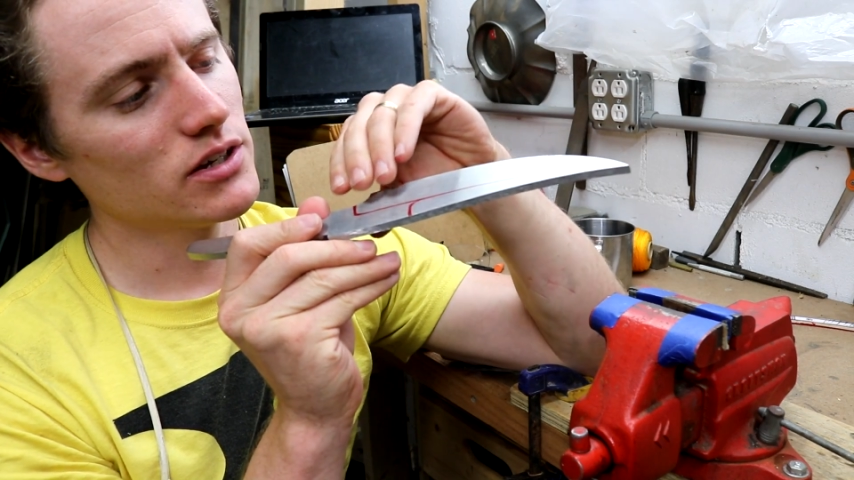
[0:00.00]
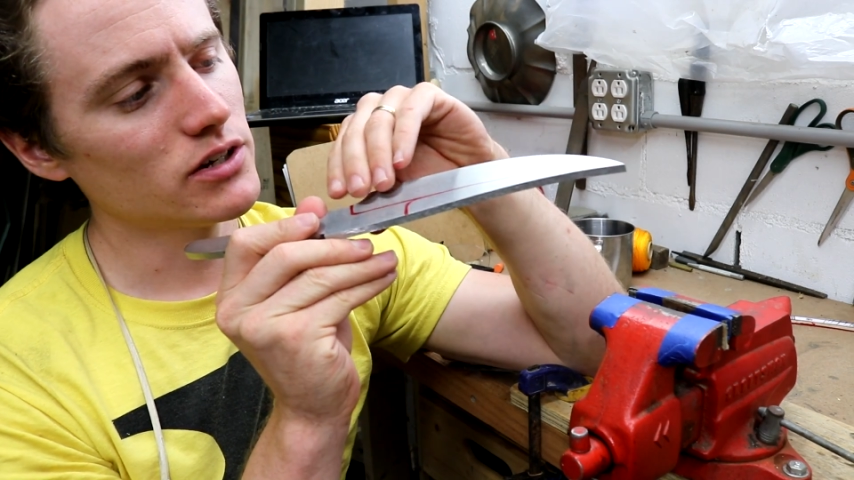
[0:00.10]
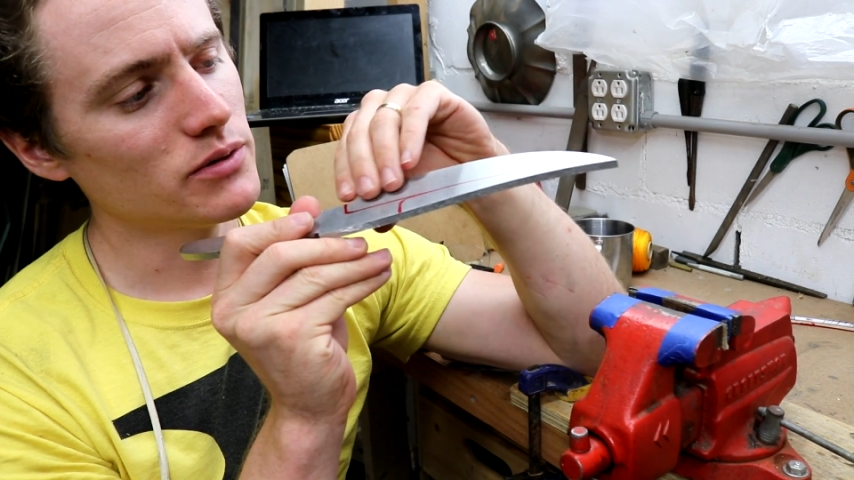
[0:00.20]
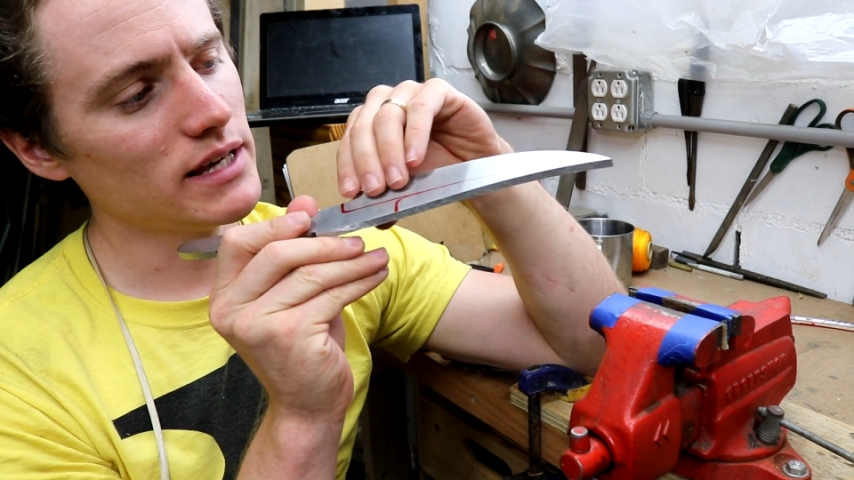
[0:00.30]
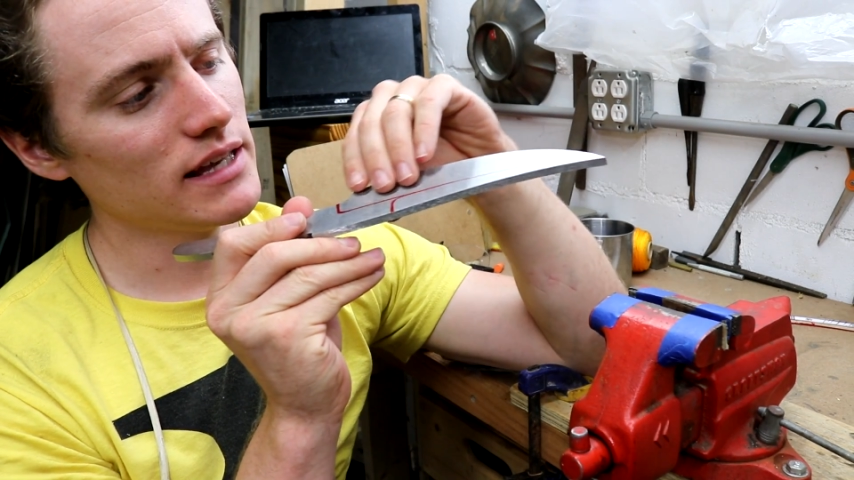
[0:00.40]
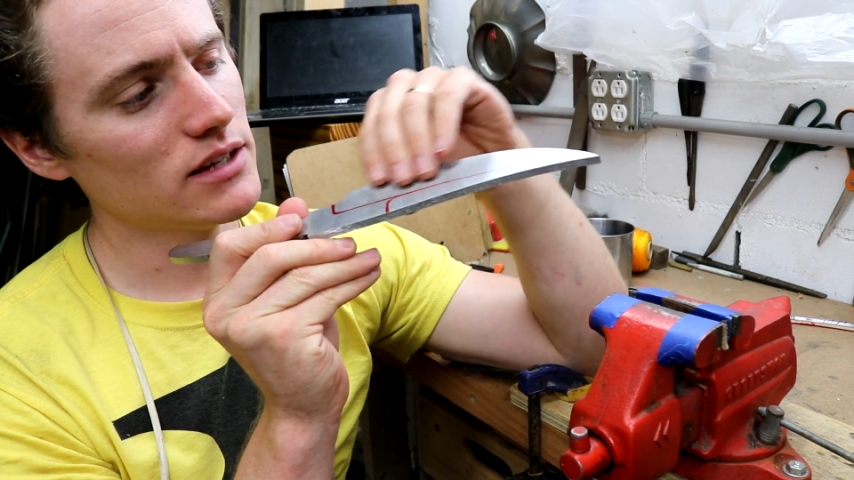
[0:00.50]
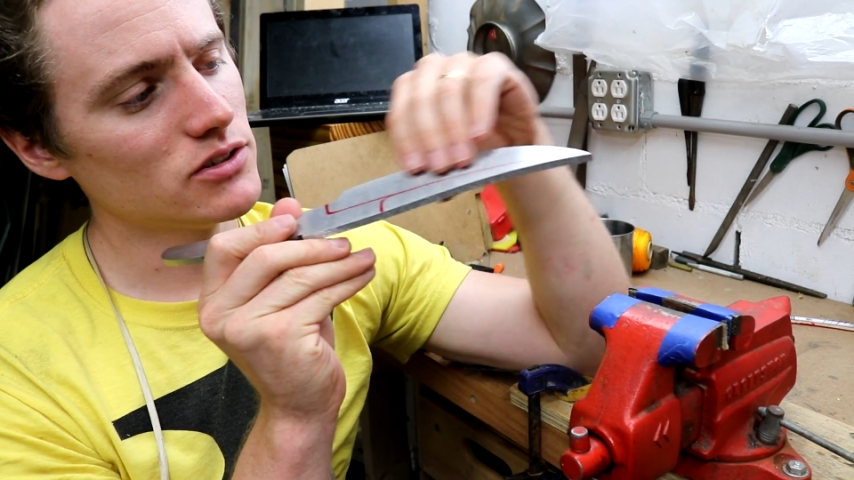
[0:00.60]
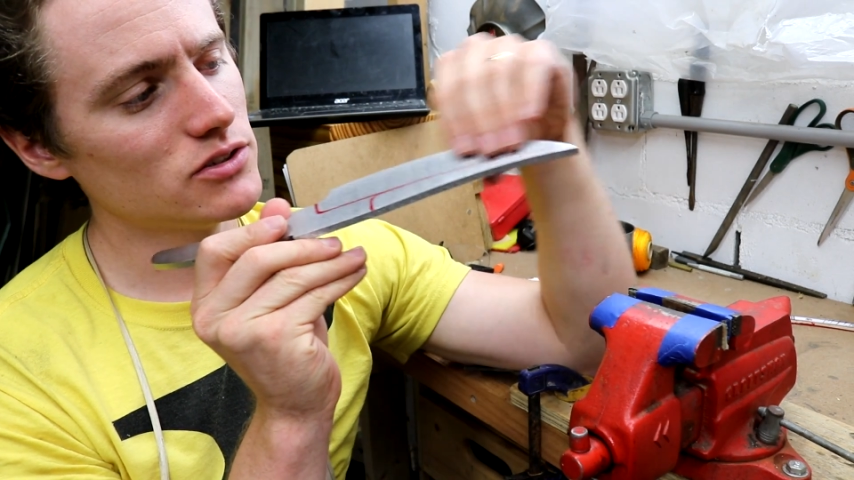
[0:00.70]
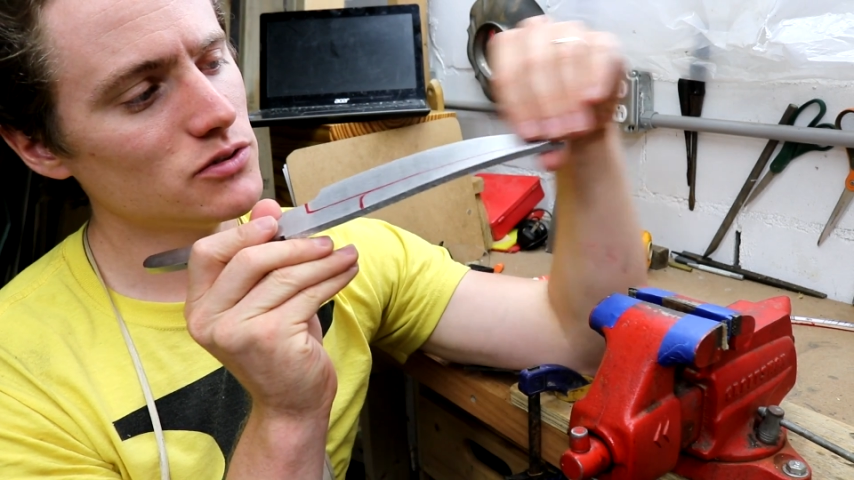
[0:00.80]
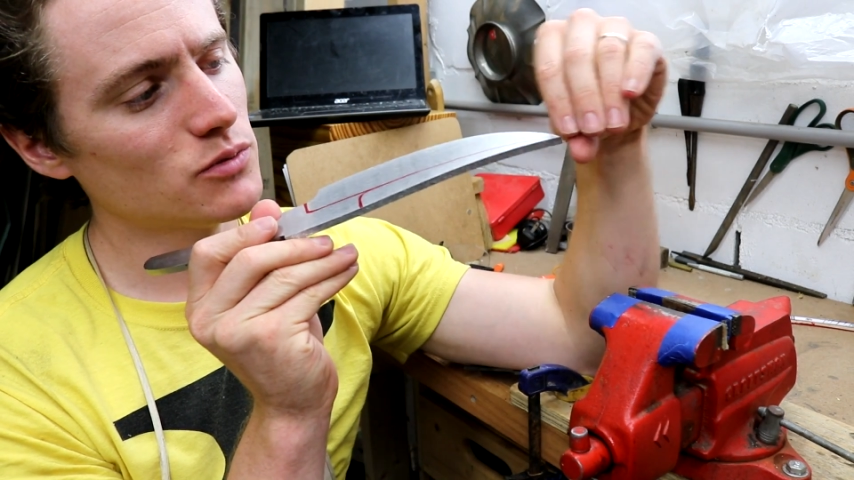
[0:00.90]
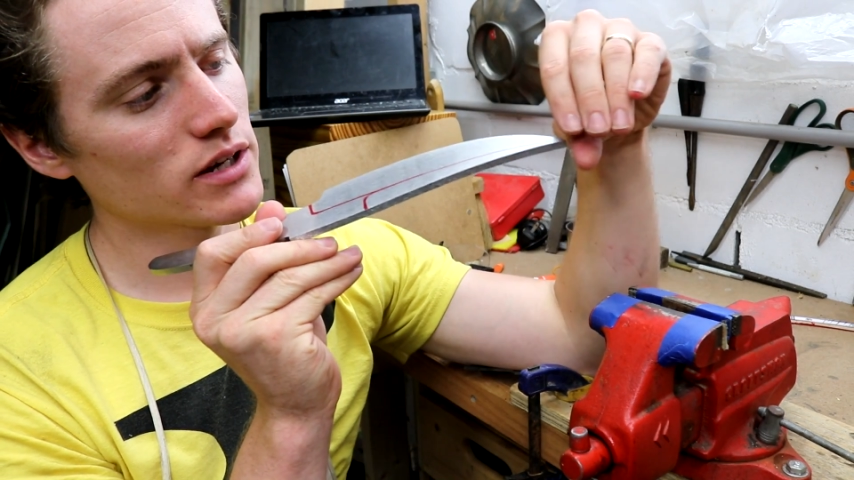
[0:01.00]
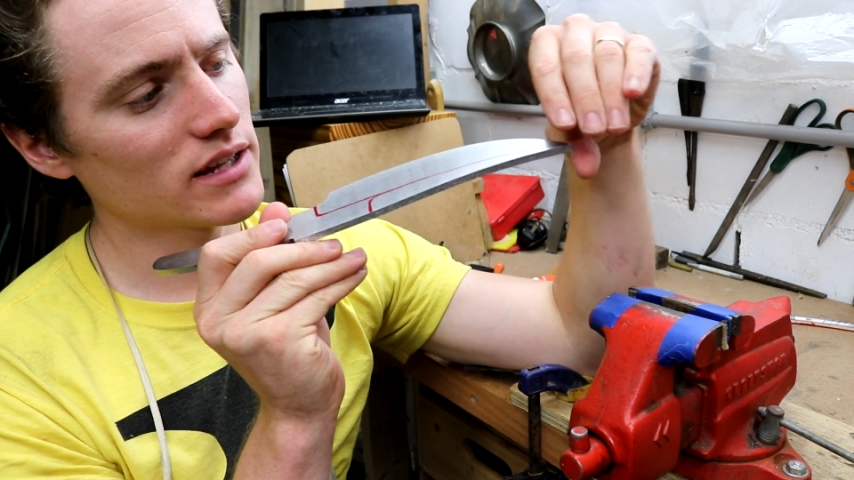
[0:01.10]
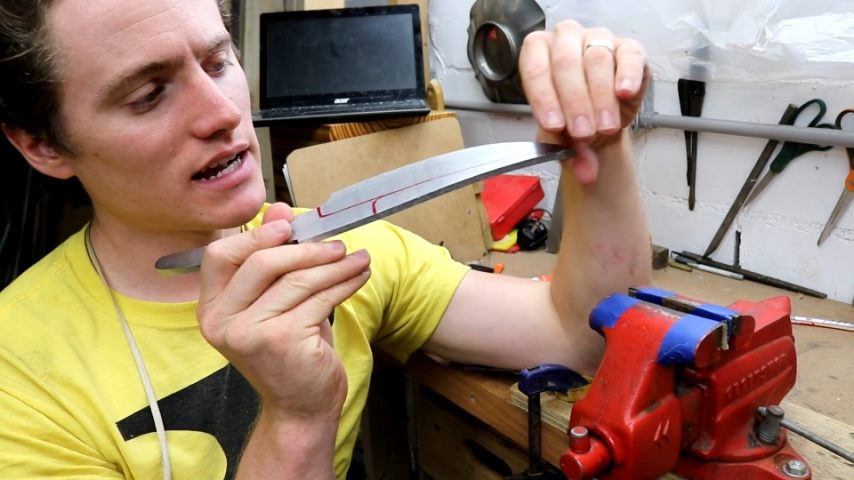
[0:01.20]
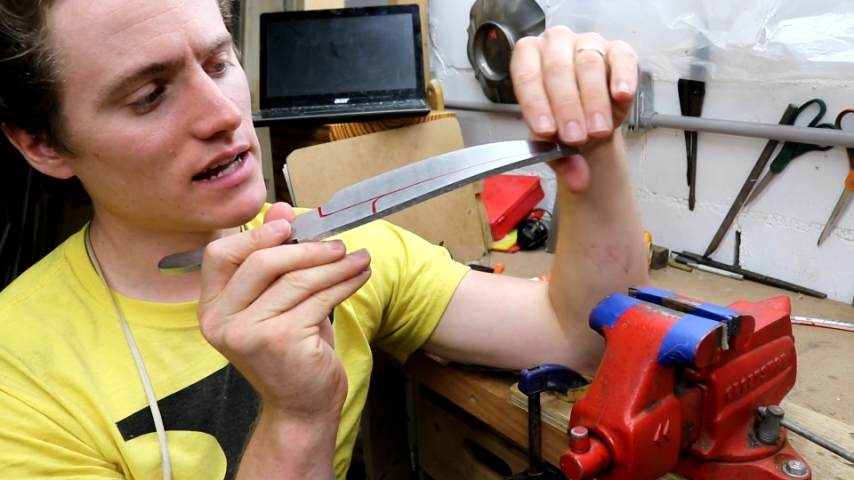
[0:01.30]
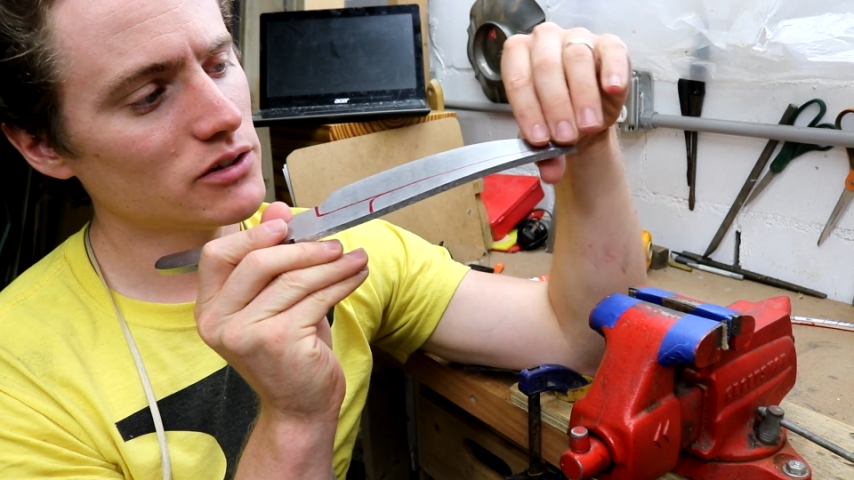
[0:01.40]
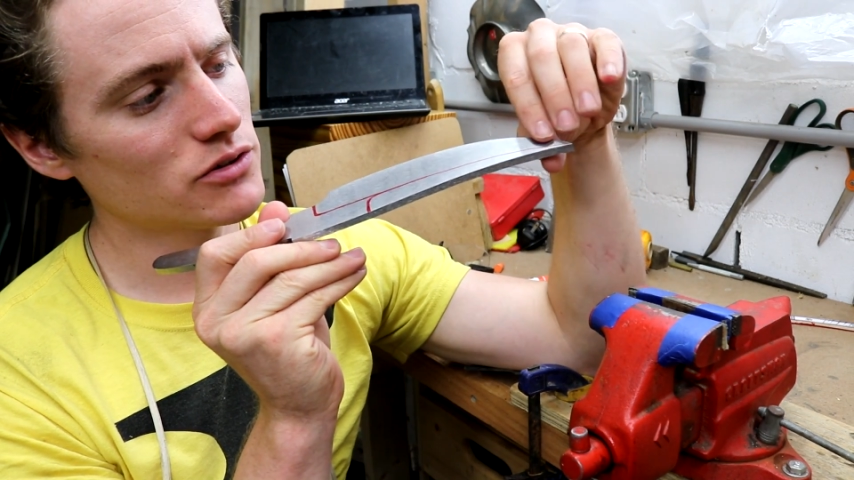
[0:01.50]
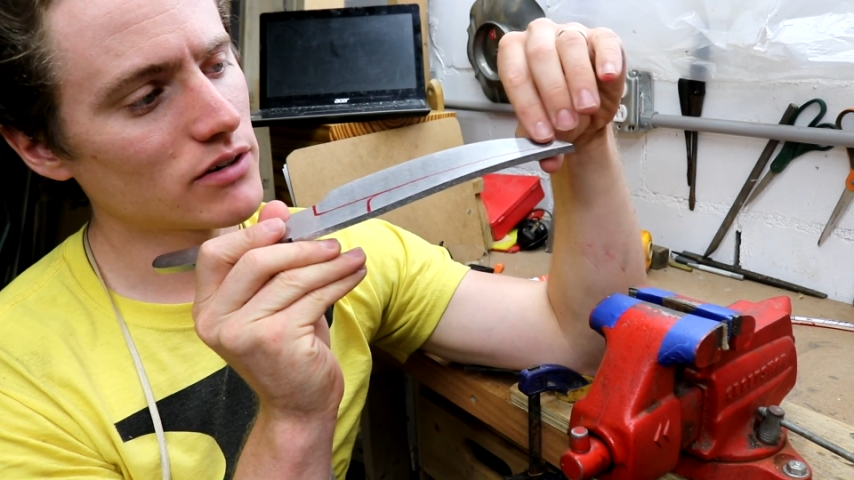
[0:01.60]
go ahead and do one of the hollow